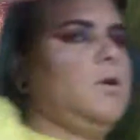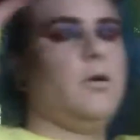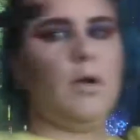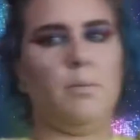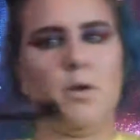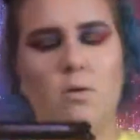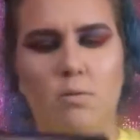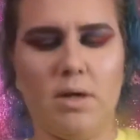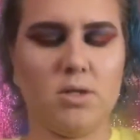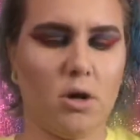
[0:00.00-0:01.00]
Alright, I'm going to go
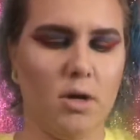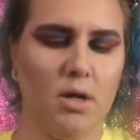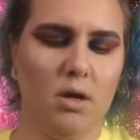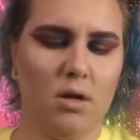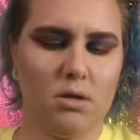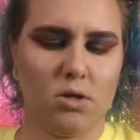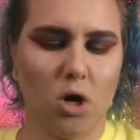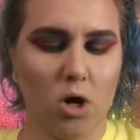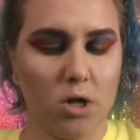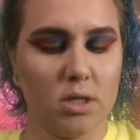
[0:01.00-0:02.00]
with my
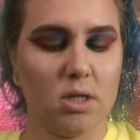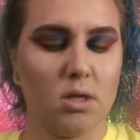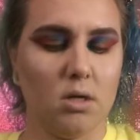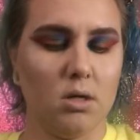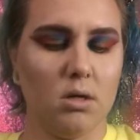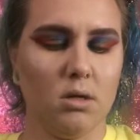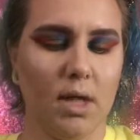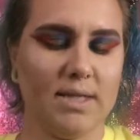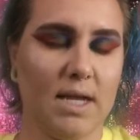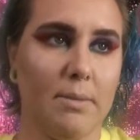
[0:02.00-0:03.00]
Tarte
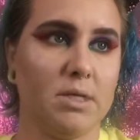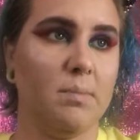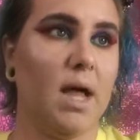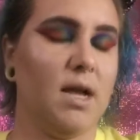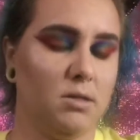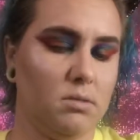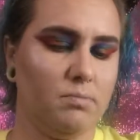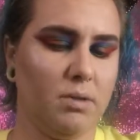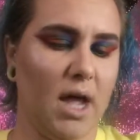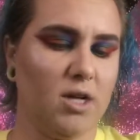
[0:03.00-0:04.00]
Lights Camera
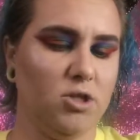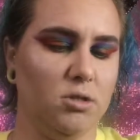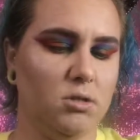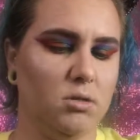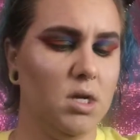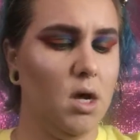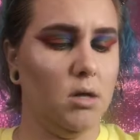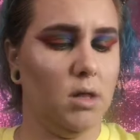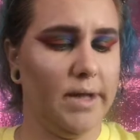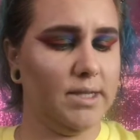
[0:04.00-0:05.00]
Splashes. Yeah,
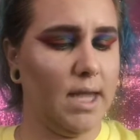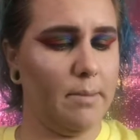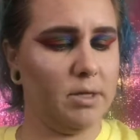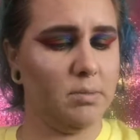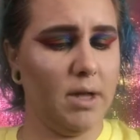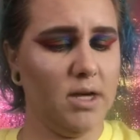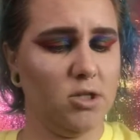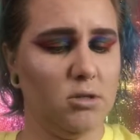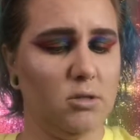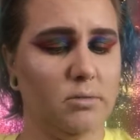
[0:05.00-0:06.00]
Lights Camera
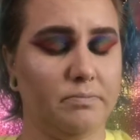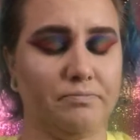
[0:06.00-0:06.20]
Splashes.